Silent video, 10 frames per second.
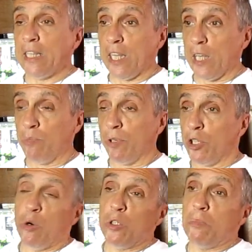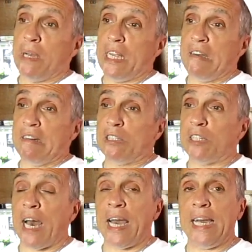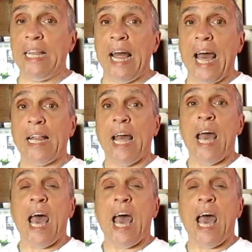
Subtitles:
The liberal news media is saying that.